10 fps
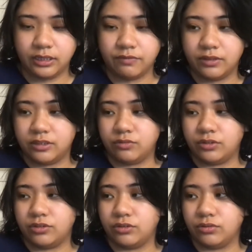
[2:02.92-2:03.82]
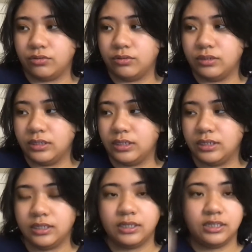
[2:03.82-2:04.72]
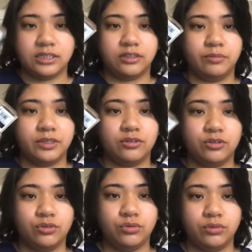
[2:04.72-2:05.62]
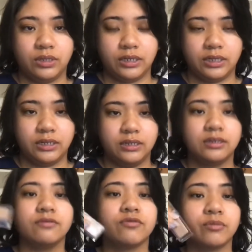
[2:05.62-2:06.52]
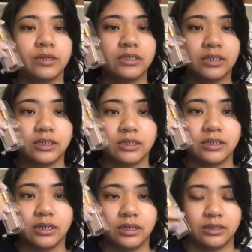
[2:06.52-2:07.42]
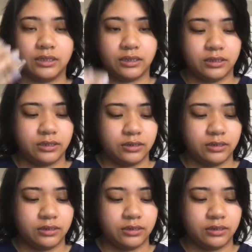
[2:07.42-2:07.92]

even this one too is a little bit too light for my skin, I think.